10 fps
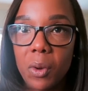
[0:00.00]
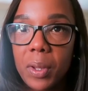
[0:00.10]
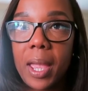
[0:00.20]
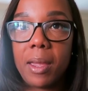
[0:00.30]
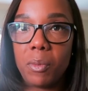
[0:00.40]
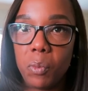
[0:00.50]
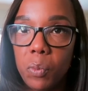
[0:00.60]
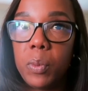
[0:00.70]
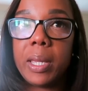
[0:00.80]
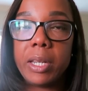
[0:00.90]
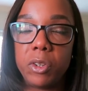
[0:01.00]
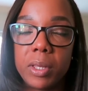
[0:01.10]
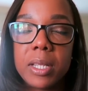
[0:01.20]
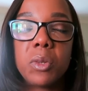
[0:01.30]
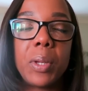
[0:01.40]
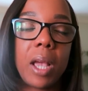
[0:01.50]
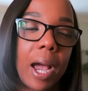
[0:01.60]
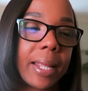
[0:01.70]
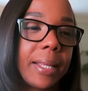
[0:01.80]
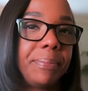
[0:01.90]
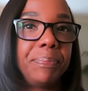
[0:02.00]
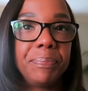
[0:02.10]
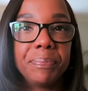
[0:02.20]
okay, we can do this, we got it.